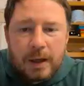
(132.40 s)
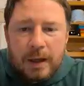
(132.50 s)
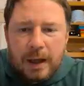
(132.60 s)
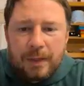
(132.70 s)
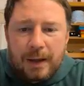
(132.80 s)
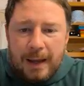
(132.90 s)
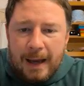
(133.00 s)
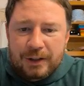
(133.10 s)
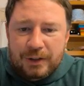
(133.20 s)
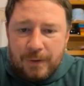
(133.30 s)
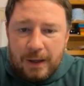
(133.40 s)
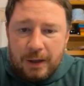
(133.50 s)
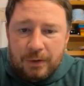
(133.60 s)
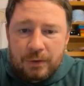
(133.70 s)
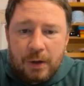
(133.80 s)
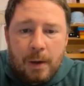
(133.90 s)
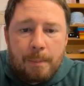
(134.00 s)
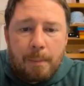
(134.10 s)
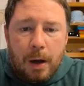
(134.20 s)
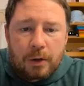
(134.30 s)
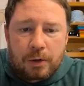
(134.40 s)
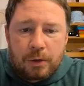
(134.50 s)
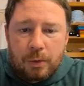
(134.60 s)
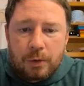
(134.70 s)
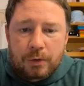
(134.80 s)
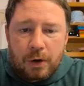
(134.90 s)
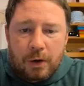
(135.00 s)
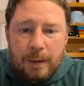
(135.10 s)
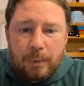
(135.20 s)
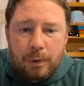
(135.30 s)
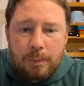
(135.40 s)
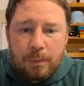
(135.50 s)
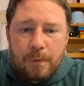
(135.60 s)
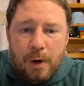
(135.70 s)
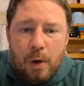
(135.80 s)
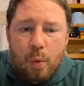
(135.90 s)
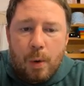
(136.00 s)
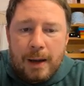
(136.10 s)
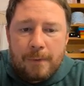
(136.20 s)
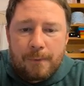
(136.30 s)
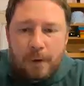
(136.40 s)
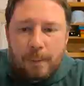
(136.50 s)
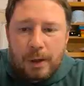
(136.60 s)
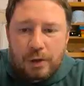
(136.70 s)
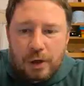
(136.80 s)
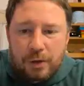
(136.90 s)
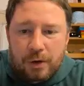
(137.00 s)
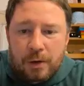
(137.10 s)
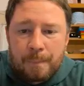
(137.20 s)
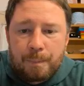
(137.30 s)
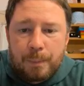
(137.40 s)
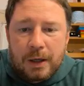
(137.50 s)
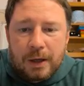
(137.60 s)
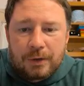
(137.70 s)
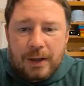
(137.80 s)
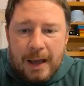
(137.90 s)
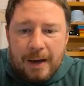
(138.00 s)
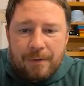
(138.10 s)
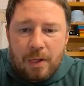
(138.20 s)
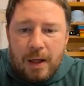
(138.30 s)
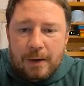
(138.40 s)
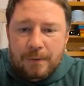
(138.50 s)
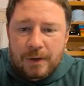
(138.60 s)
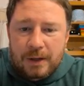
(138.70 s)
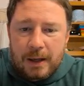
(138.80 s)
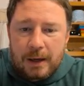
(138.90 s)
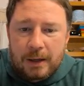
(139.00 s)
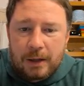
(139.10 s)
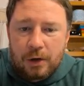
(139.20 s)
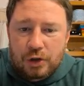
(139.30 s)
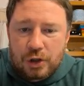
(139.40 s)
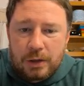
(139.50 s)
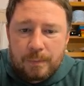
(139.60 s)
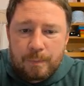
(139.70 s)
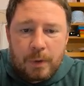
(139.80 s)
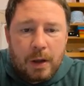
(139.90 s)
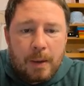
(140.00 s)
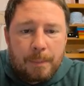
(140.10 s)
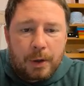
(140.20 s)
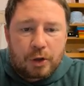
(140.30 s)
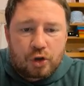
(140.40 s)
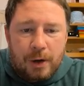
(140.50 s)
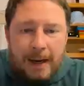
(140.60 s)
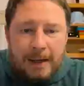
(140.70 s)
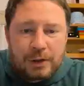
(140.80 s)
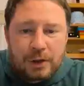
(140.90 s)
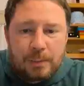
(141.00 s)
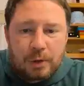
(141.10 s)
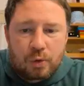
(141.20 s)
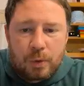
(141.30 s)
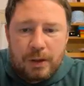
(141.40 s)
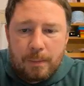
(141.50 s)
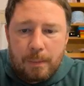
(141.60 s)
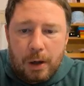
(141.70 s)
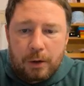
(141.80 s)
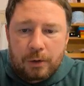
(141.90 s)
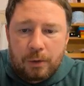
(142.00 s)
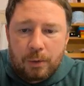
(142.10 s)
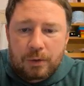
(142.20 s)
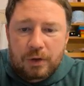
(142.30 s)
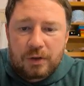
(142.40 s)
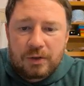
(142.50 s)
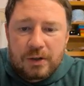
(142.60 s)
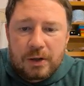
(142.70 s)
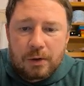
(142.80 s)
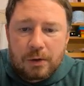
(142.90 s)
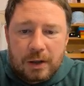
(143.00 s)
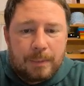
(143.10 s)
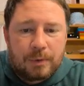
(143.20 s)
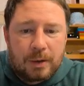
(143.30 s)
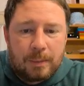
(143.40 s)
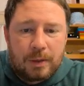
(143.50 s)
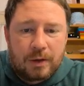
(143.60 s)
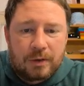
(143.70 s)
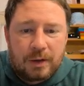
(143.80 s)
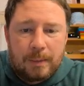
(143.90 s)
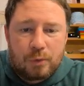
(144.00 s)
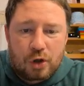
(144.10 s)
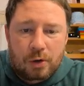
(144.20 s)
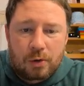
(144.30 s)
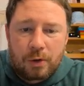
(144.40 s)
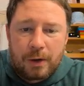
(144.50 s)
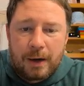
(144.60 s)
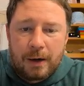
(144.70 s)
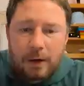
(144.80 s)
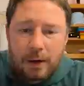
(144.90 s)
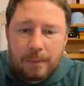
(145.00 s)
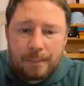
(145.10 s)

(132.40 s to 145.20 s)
In the gas phase, molecules are able to move away from each other because they have a lot of kinetic energy. But attraction between the molecules still keeps them in the same general area.